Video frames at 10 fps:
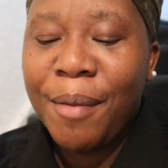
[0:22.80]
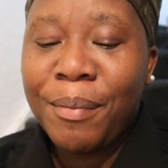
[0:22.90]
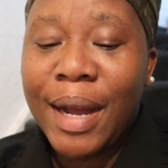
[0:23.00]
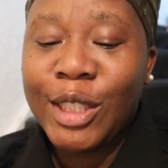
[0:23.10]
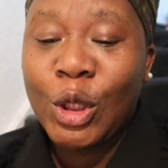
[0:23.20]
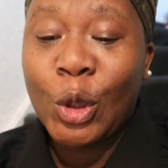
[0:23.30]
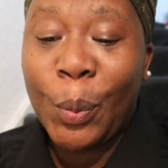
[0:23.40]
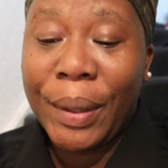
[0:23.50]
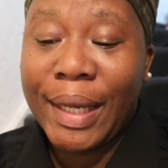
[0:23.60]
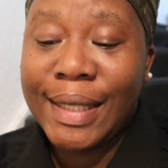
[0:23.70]
my
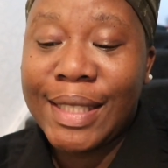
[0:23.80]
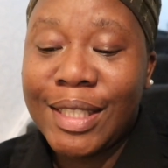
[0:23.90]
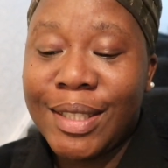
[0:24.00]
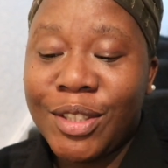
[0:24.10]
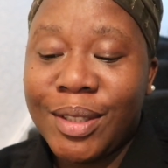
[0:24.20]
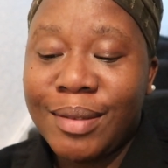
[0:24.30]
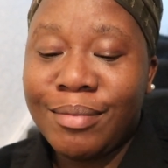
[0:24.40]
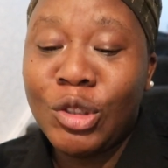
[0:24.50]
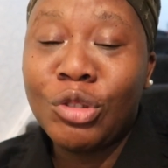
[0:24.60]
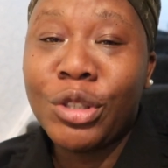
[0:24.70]
shopping,
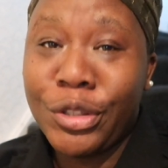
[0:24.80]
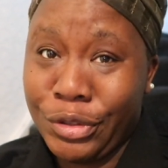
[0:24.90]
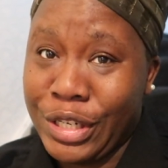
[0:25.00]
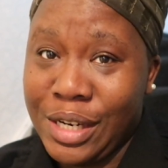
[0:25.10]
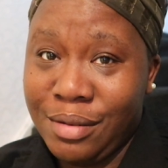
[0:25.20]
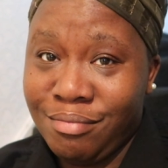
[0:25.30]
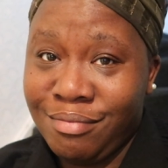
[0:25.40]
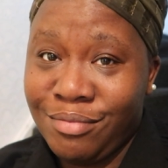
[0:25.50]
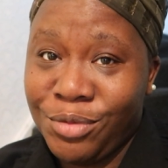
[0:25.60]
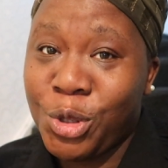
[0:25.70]
grocery
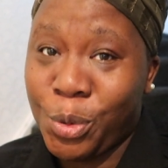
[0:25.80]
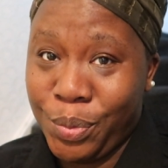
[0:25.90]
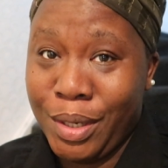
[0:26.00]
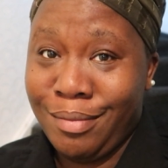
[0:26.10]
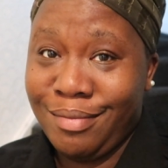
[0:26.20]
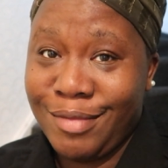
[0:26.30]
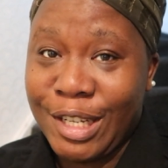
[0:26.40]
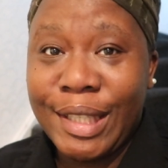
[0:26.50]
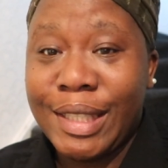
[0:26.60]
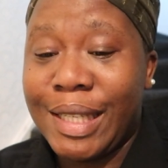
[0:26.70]
shopping,
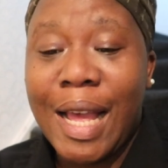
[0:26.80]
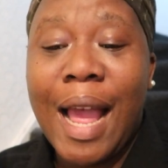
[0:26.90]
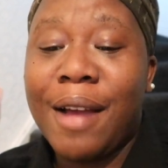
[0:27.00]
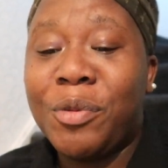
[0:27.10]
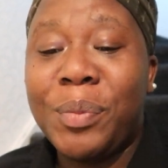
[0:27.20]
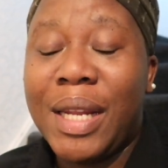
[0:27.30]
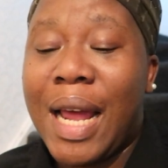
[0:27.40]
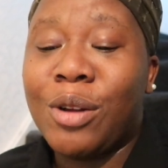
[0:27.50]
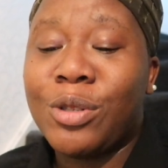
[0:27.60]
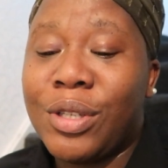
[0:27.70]
because I haven't been
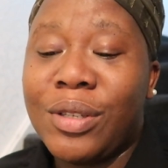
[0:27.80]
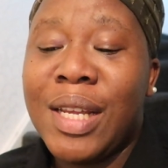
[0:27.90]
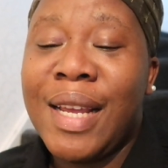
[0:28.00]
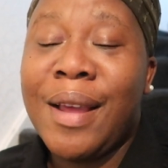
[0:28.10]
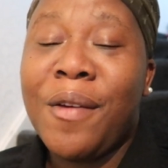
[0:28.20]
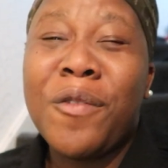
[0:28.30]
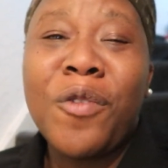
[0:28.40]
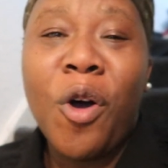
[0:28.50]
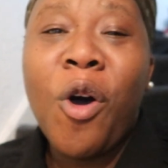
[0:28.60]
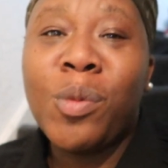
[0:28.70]
out
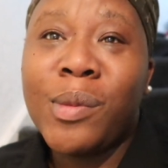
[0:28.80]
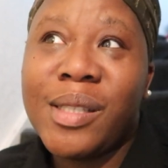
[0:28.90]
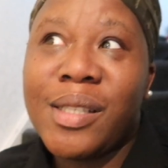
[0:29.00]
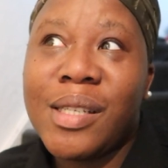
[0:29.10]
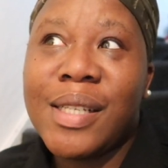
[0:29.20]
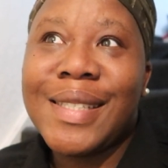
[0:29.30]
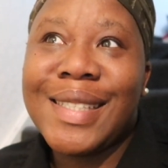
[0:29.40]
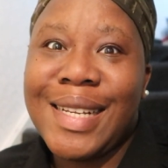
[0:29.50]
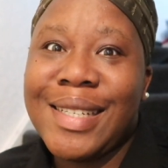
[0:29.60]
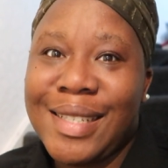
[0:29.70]
for almost
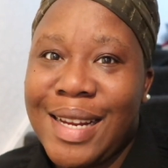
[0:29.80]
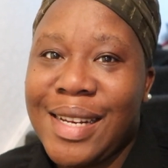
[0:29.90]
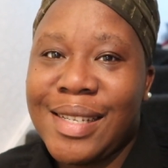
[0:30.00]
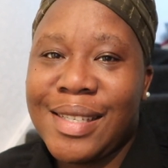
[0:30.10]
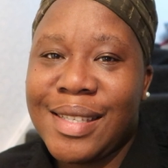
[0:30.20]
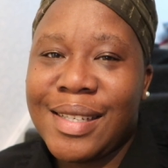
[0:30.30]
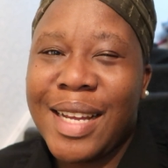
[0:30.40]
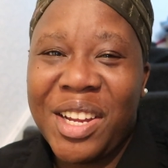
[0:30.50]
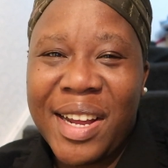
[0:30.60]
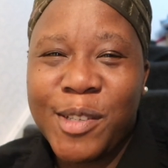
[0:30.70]
six days.
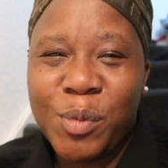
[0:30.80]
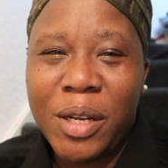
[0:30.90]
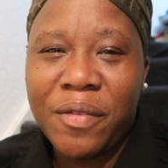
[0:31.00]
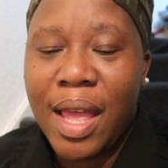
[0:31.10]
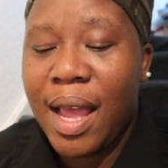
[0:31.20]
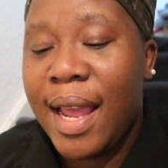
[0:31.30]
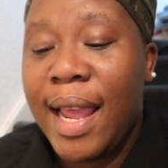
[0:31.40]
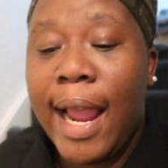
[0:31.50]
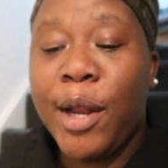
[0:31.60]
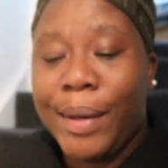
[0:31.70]
Can you guys believe that?
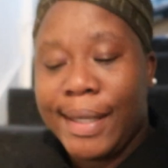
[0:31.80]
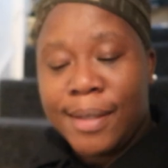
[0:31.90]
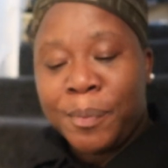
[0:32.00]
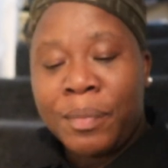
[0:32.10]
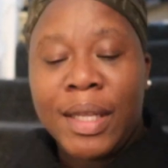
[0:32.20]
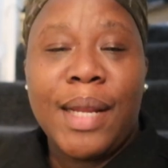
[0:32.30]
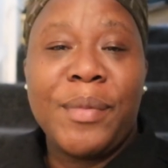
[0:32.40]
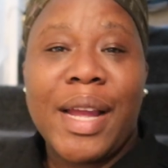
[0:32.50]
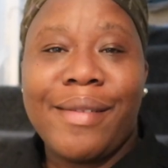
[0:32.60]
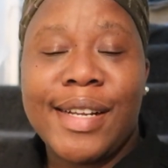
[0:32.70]
Anyways, let
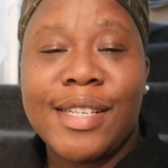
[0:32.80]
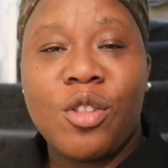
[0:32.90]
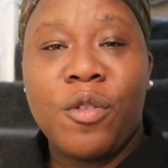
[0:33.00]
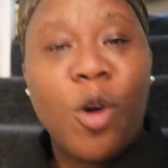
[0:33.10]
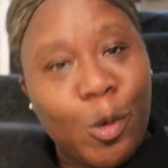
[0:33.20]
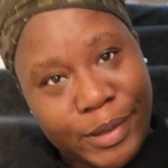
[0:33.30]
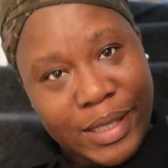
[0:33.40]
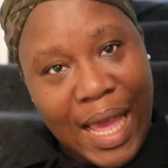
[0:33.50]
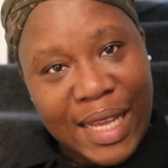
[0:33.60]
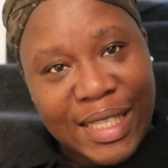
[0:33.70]
me carry this stuff
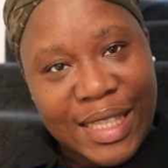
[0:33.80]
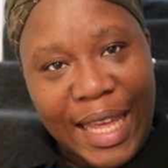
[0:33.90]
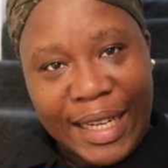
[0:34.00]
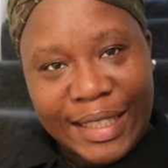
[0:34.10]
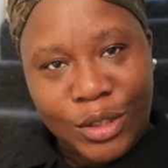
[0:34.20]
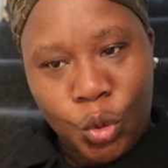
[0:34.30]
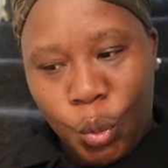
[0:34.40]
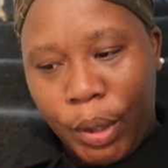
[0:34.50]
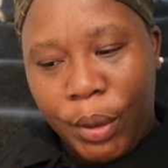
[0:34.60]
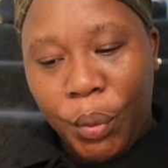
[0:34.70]
upstairs, then
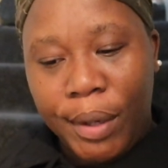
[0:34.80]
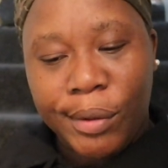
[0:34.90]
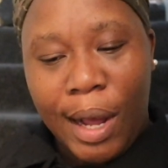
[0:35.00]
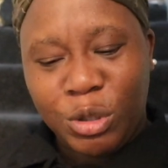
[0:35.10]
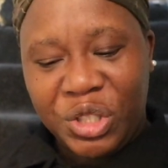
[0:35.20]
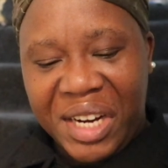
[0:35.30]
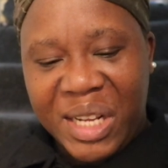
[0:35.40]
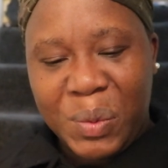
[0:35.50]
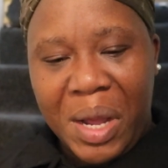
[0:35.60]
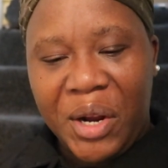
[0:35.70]
we will I'll show you
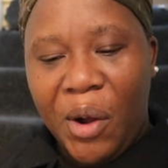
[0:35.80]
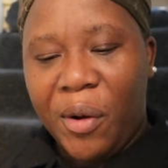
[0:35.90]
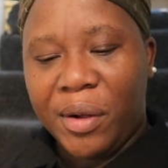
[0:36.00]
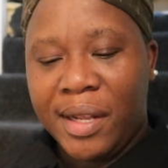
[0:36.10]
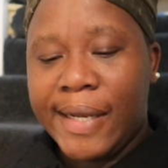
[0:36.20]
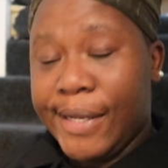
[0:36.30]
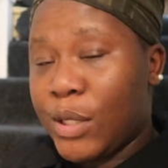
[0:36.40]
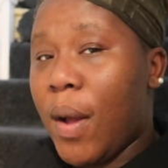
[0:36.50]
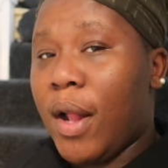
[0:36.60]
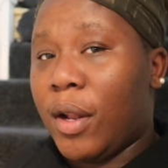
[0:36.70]
guys what I got. It's quite a